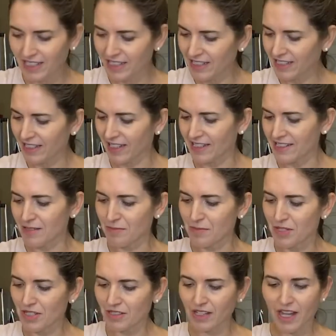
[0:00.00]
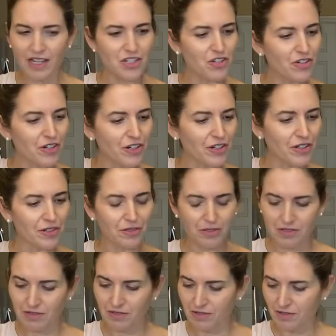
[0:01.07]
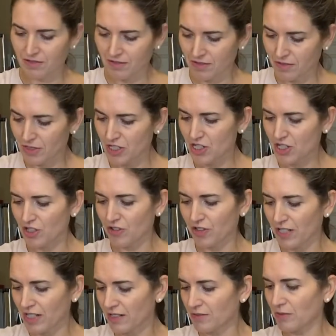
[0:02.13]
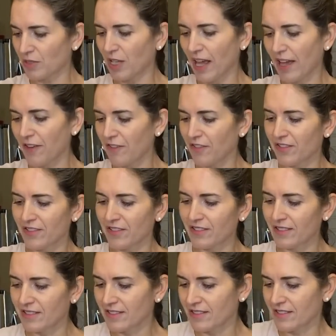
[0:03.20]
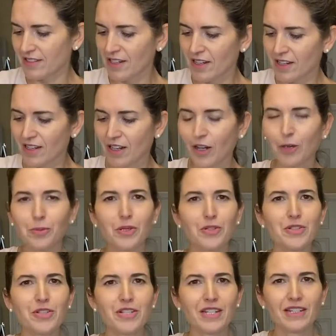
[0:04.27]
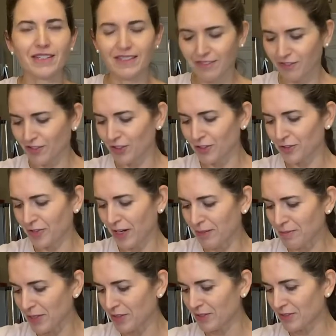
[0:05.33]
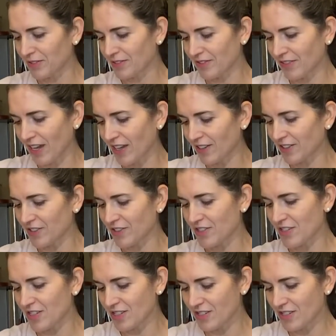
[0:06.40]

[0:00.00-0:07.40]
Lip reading: and some cilantro, which is green. We'll have almost a full rainbow of colors.